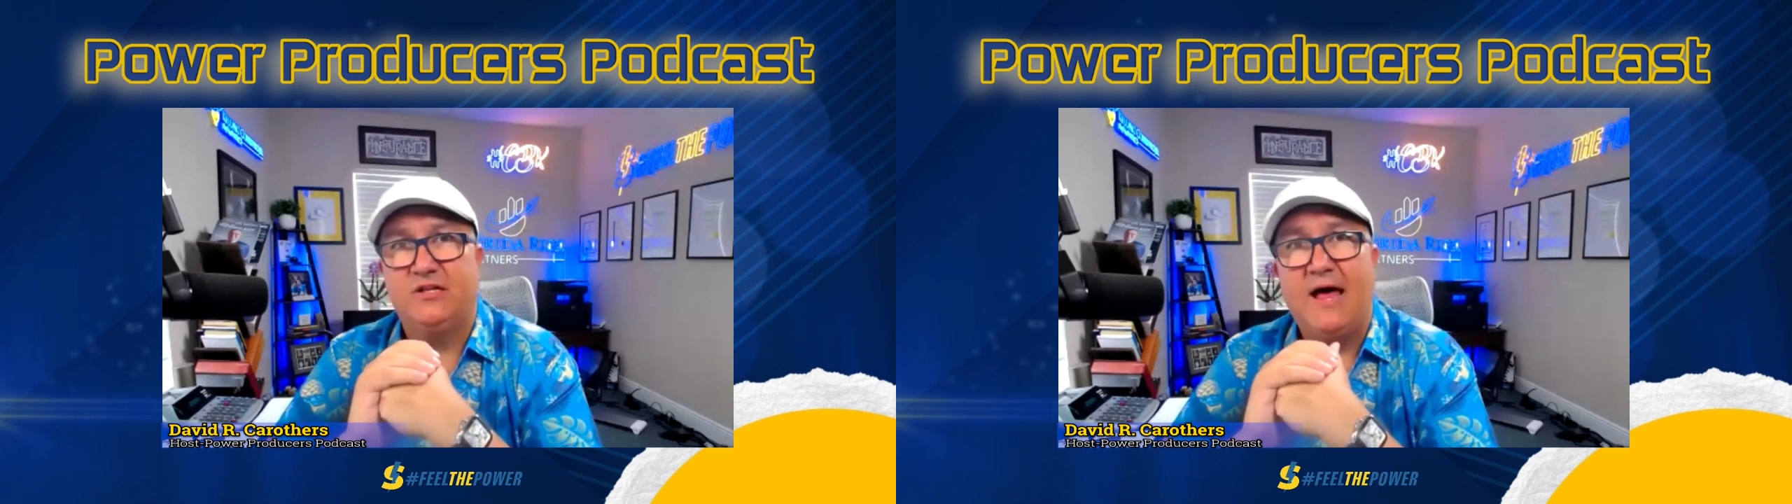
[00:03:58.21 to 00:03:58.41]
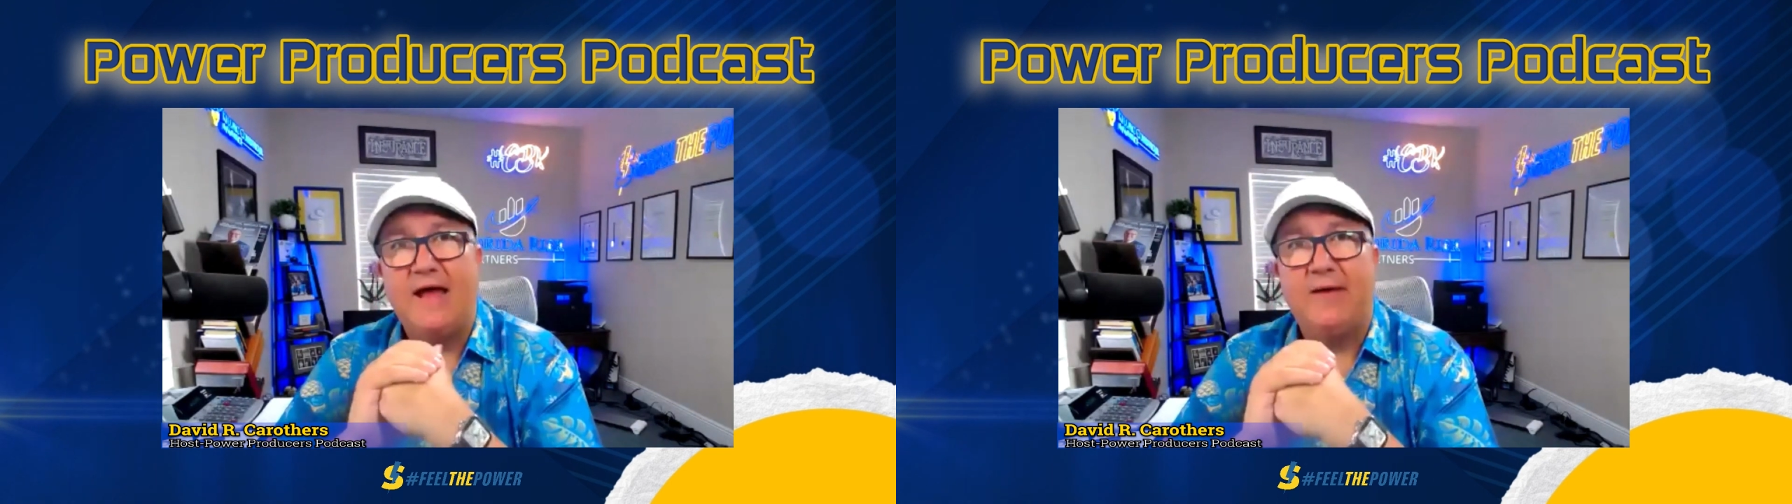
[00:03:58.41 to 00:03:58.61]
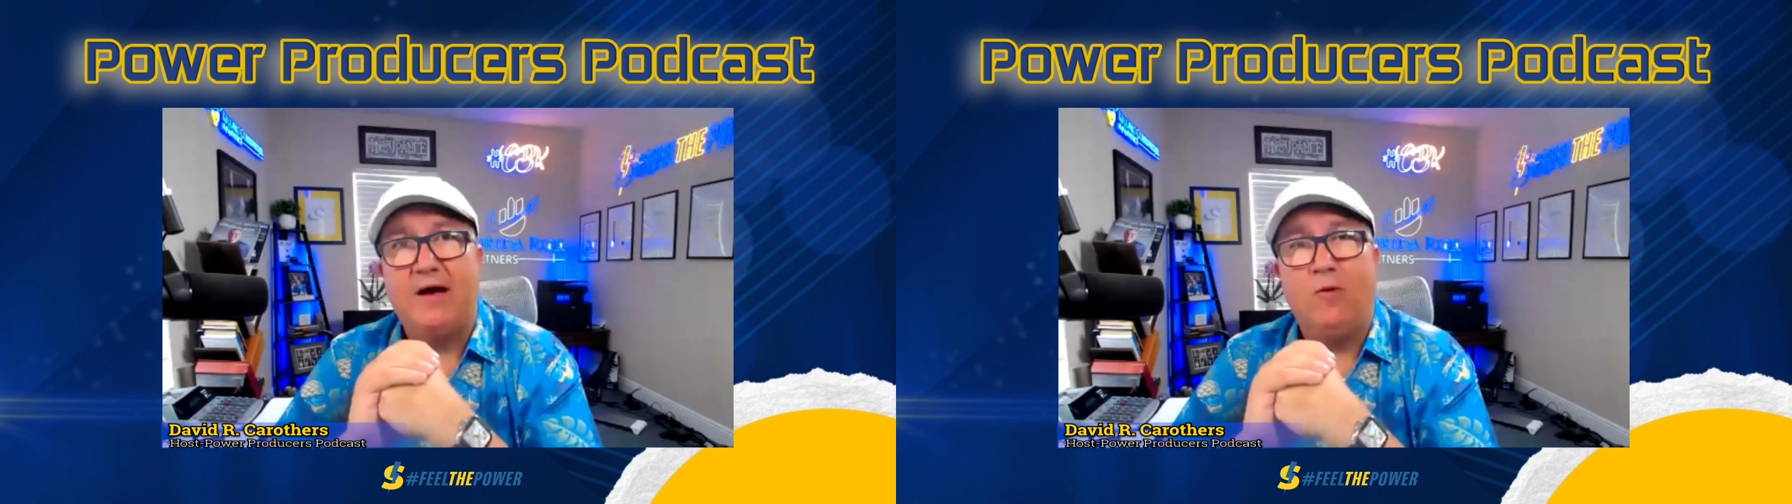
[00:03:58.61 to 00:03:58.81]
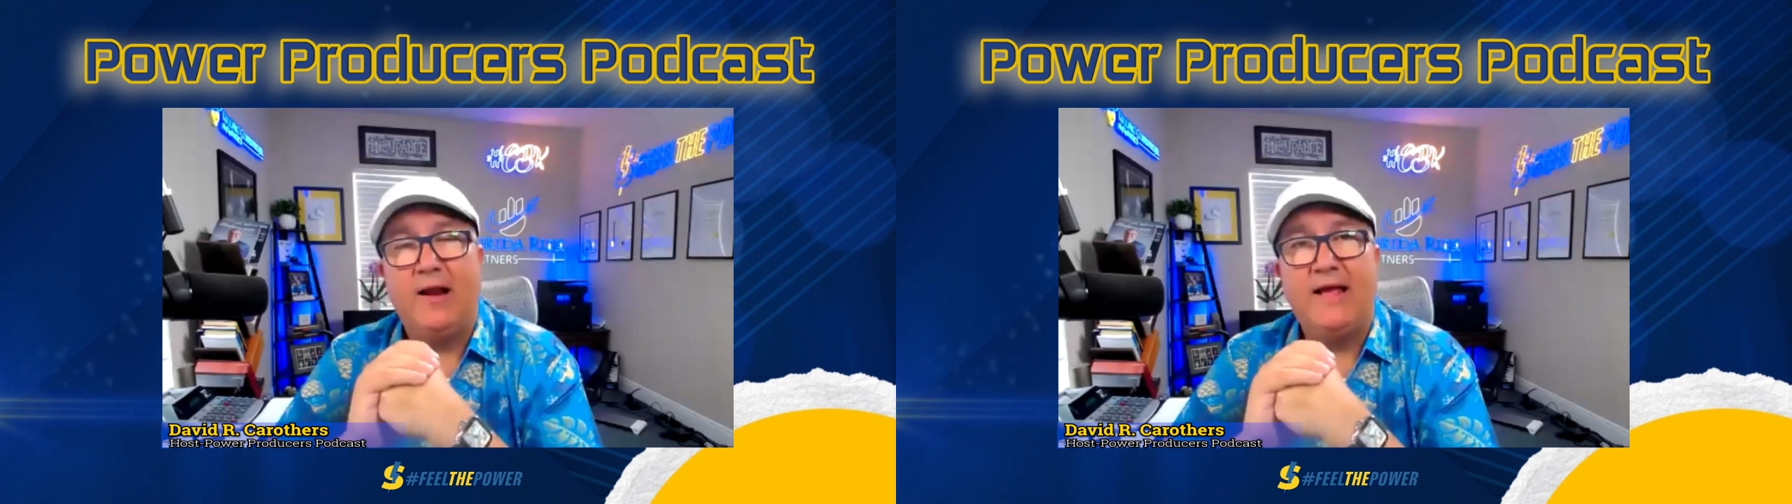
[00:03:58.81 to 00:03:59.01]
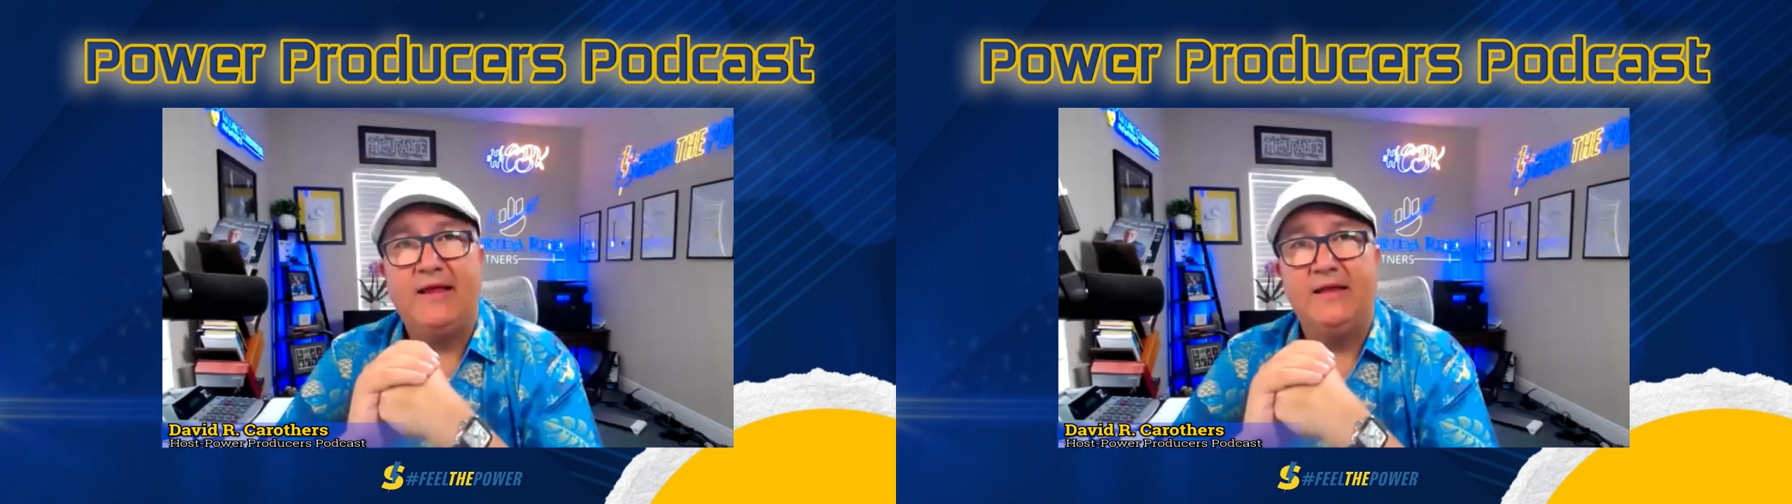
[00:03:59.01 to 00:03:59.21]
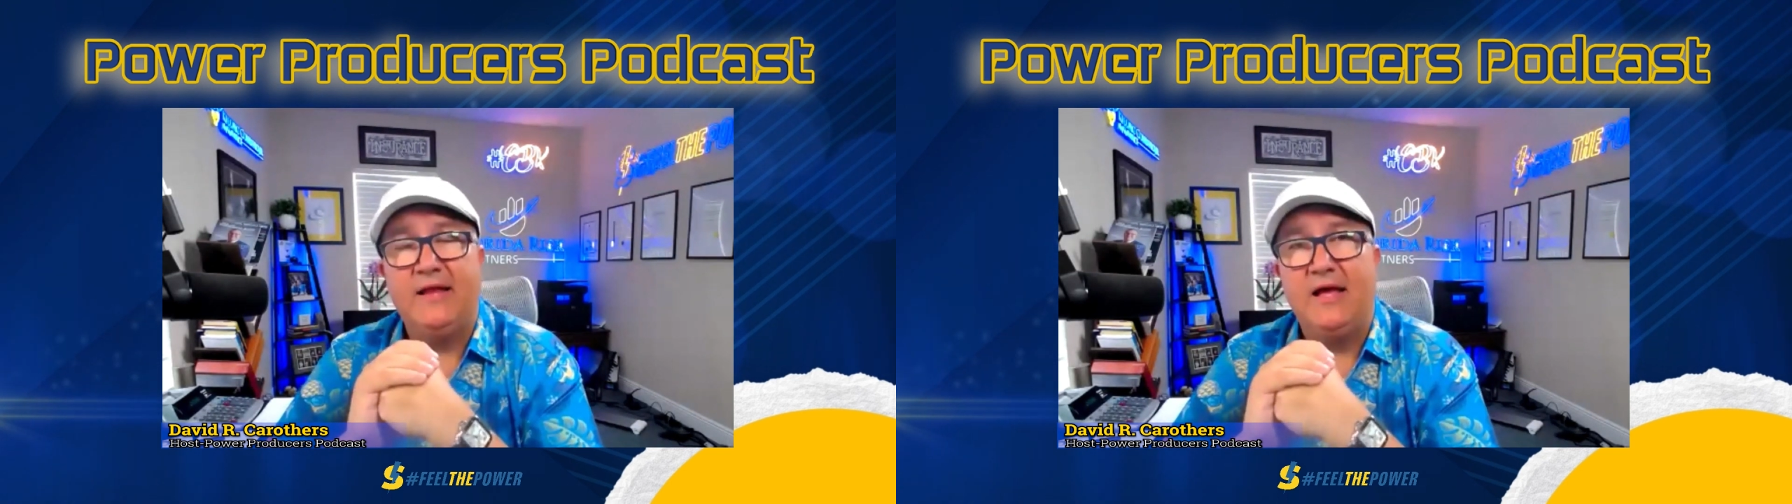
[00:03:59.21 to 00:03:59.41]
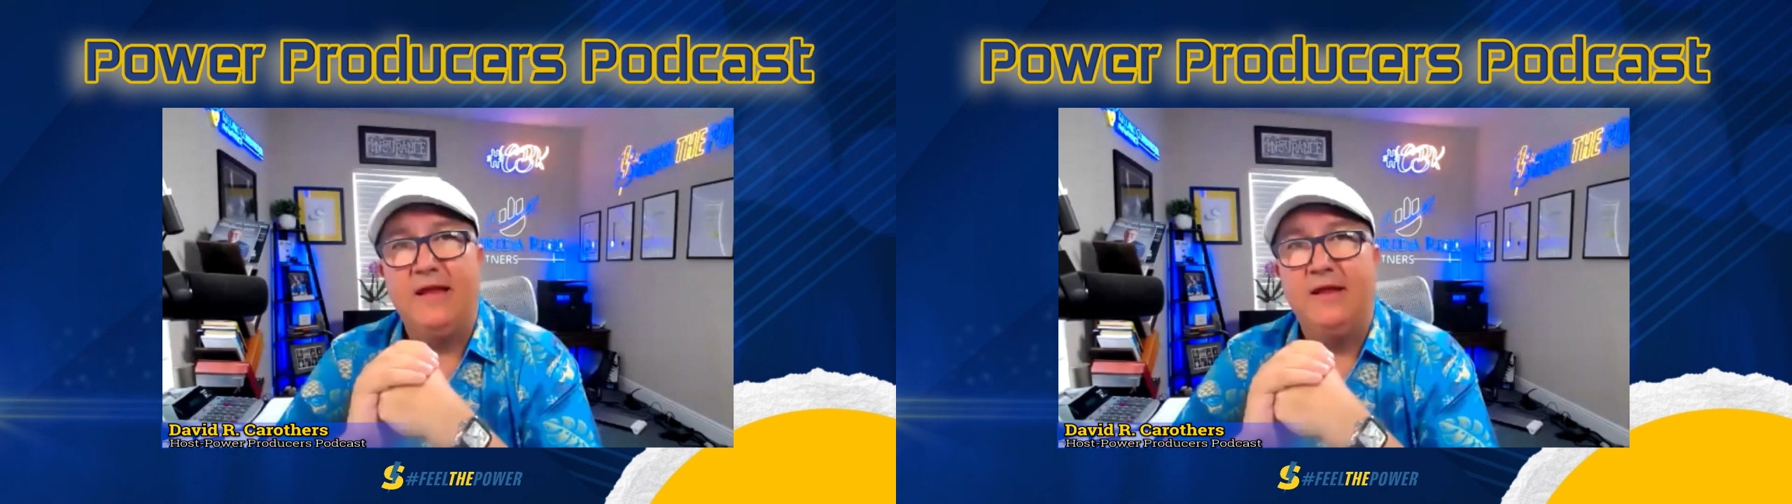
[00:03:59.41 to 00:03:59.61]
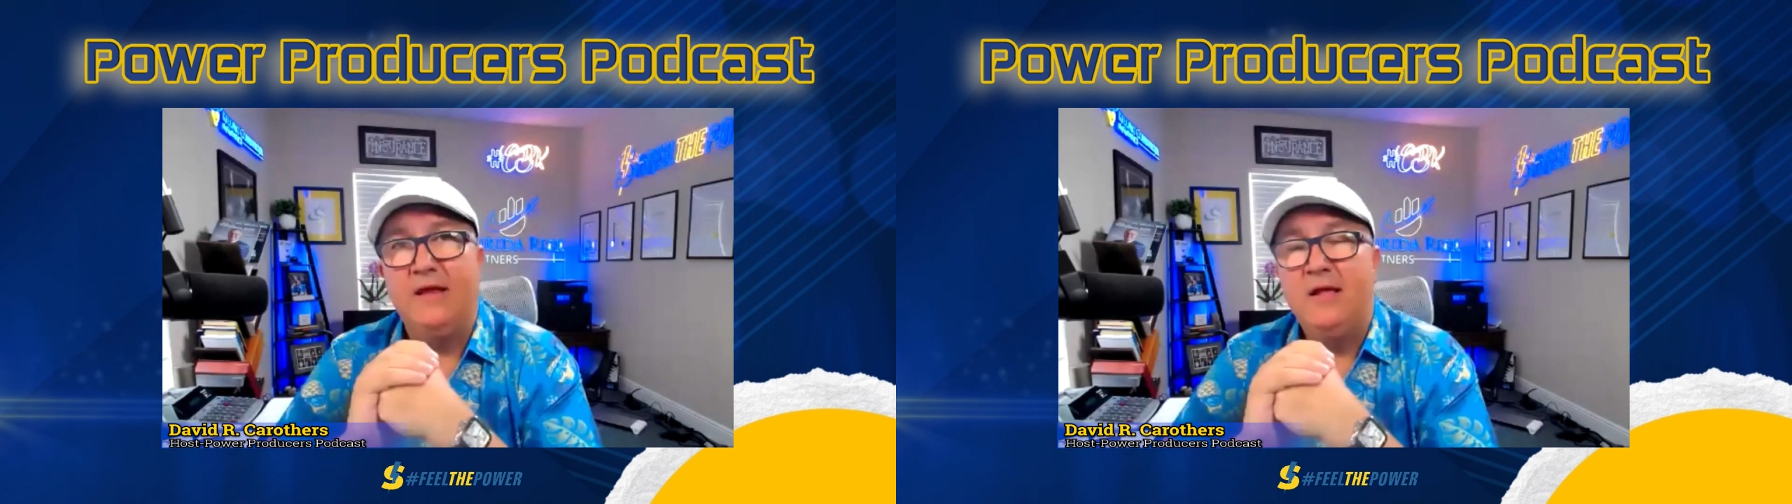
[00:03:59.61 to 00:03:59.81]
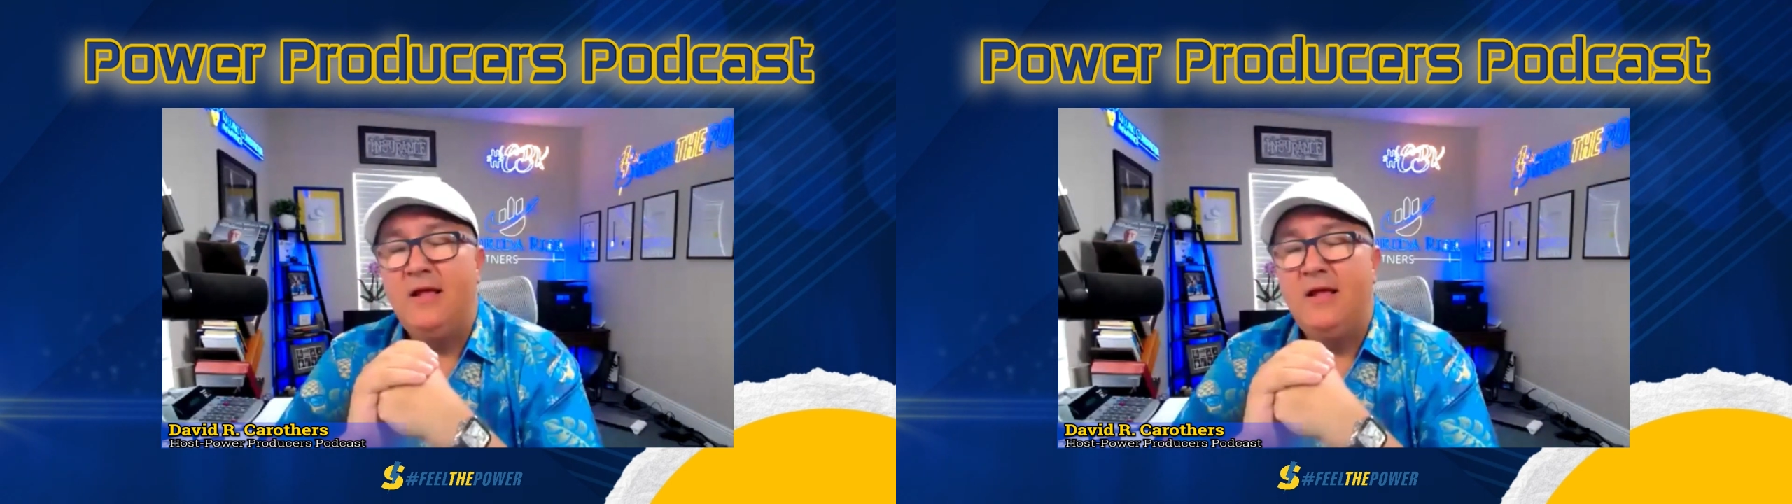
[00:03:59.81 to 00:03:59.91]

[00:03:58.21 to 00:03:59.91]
lot about what I get done.